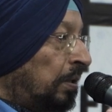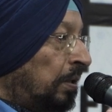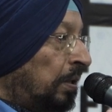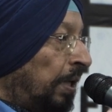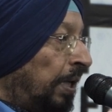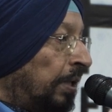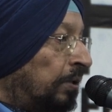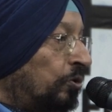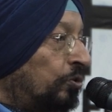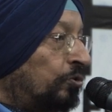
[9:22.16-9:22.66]

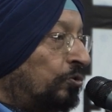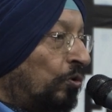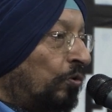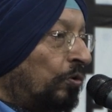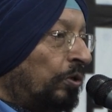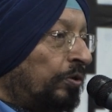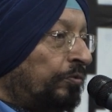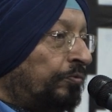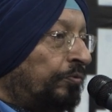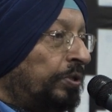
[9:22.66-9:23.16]
And the
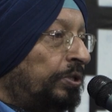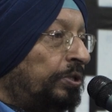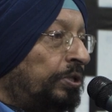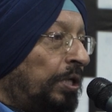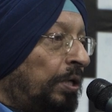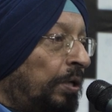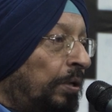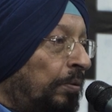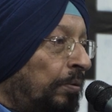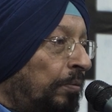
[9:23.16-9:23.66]
stories which
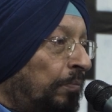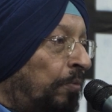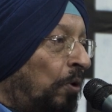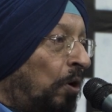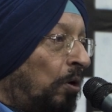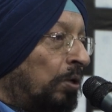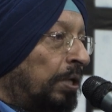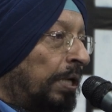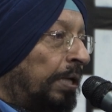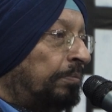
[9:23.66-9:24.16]
he
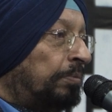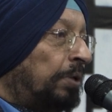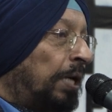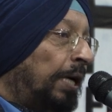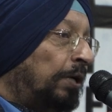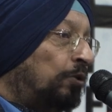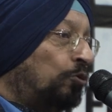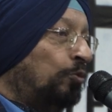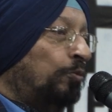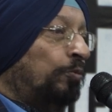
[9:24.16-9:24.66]
brought, I'm
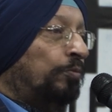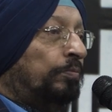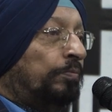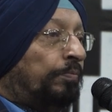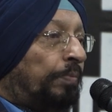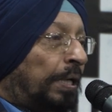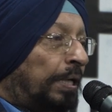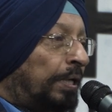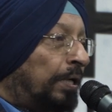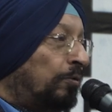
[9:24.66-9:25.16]
trying to
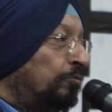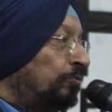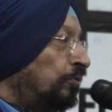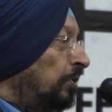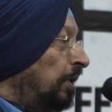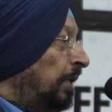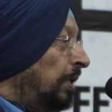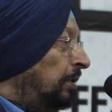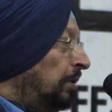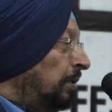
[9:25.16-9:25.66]
pen down
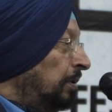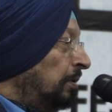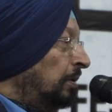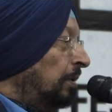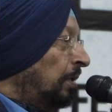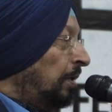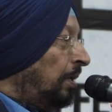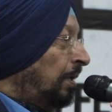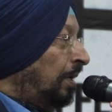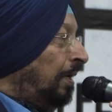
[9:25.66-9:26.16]
together,
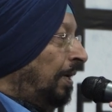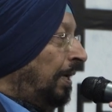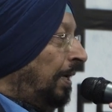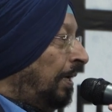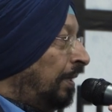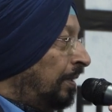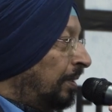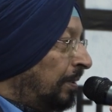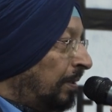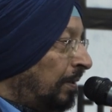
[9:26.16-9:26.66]

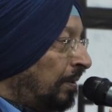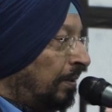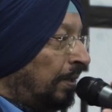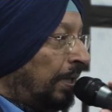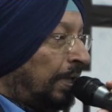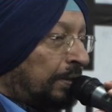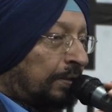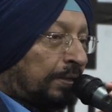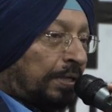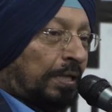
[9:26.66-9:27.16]
and
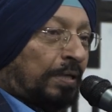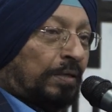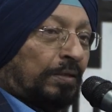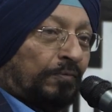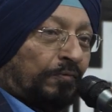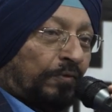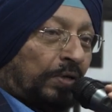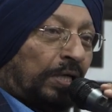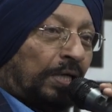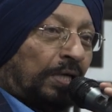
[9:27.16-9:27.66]
as Karen
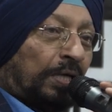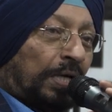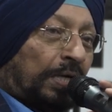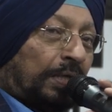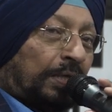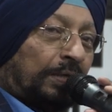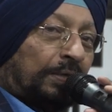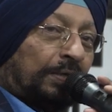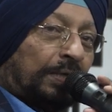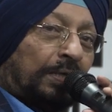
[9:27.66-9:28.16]
very
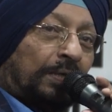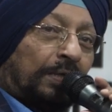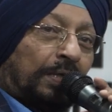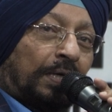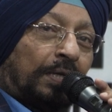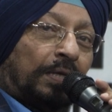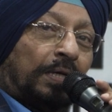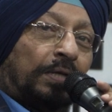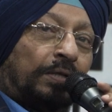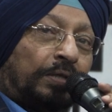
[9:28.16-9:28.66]
rightly said,
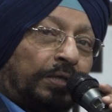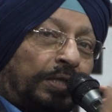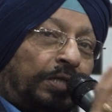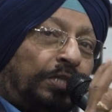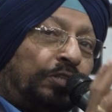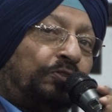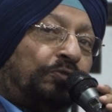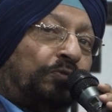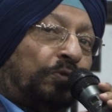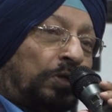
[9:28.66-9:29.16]
that
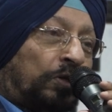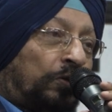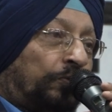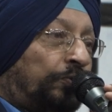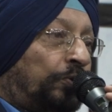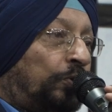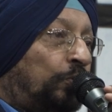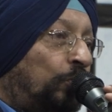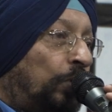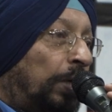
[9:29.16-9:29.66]
each one of
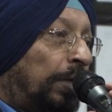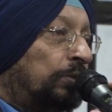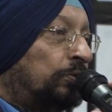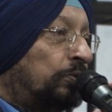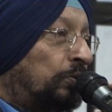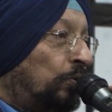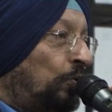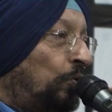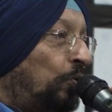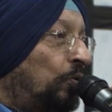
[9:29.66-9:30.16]
you has to
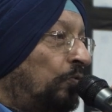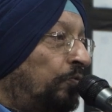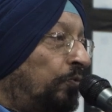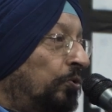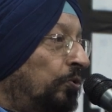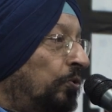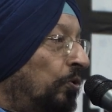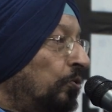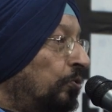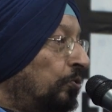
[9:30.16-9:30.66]
look for
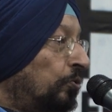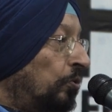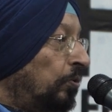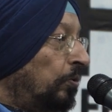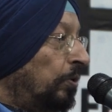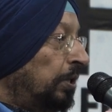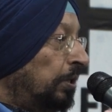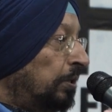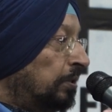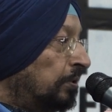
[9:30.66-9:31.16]
those
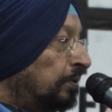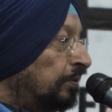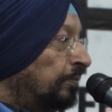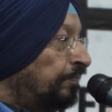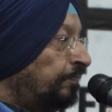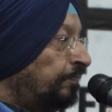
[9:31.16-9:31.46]
stories.